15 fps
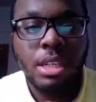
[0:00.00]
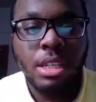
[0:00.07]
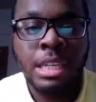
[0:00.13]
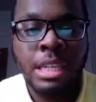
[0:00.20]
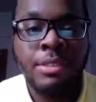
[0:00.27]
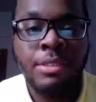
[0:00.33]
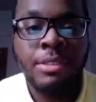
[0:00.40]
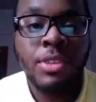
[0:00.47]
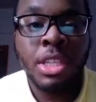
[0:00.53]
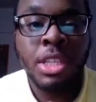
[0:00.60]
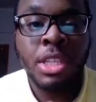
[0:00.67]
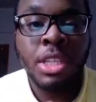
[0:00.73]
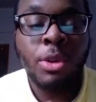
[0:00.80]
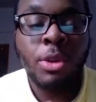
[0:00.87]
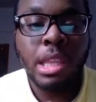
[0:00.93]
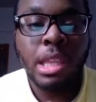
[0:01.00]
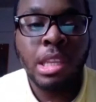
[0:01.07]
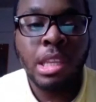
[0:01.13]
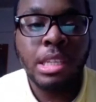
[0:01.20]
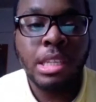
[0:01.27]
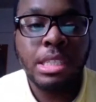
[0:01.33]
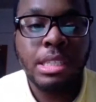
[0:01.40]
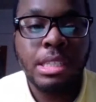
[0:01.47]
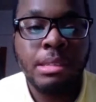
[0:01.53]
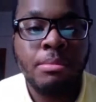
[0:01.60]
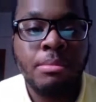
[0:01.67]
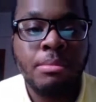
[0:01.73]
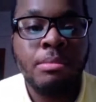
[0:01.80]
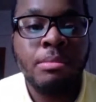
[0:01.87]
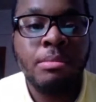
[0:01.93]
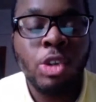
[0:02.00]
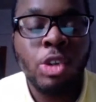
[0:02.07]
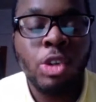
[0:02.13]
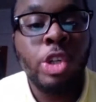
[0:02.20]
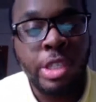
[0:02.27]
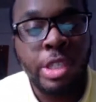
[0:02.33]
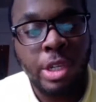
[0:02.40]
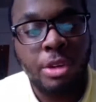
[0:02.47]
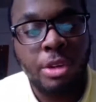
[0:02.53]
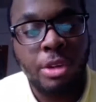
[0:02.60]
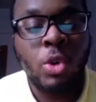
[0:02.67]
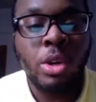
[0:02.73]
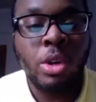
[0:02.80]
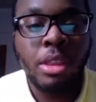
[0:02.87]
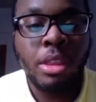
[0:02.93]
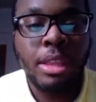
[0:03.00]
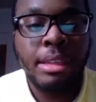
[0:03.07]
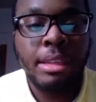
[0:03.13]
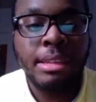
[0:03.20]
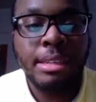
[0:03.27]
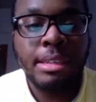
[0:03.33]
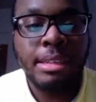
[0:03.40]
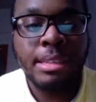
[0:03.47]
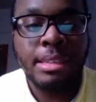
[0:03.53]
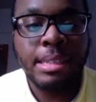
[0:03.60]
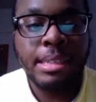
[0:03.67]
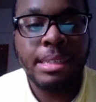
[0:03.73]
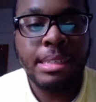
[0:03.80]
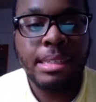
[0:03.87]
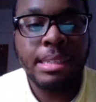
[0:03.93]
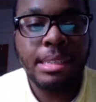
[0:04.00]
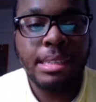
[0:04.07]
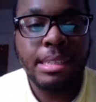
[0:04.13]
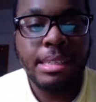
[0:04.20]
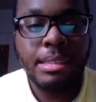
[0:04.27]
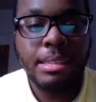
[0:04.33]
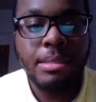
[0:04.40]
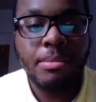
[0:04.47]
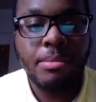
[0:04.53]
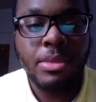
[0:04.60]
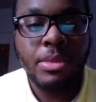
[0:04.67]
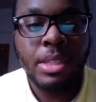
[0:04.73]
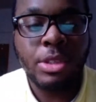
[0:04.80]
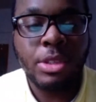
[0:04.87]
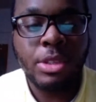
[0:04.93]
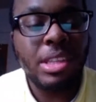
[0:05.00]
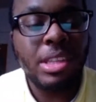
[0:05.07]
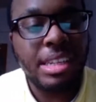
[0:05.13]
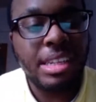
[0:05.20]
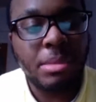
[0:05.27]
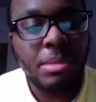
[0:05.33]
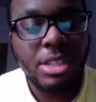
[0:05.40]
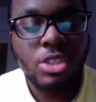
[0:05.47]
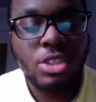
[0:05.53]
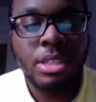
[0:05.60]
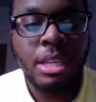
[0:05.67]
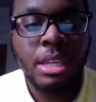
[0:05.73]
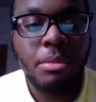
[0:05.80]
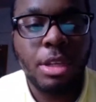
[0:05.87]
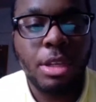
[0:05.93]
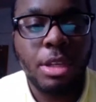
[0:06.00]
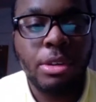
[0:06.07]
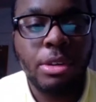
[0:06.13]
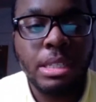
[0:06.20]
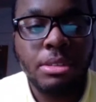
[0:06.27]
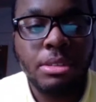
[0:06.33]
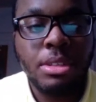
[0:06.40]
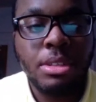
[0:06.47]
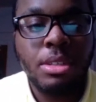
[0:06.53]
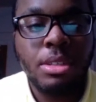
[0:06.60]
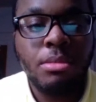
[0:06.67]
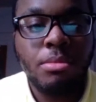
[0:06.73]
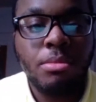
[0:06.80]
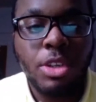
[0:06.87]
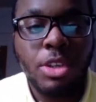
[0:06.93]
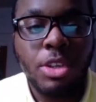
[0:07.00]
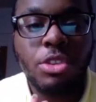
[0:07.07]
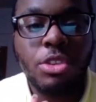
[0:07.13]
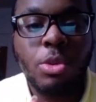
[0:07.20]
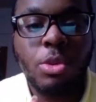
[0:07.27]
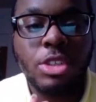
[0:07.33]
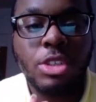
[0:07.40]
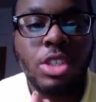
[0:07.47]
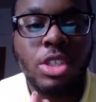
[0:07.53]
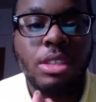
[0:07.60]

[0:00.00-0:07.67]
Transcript: And I have a feeling you answered it earlier, of course, and I didn't understand it much. I'm sorry. Here's the question.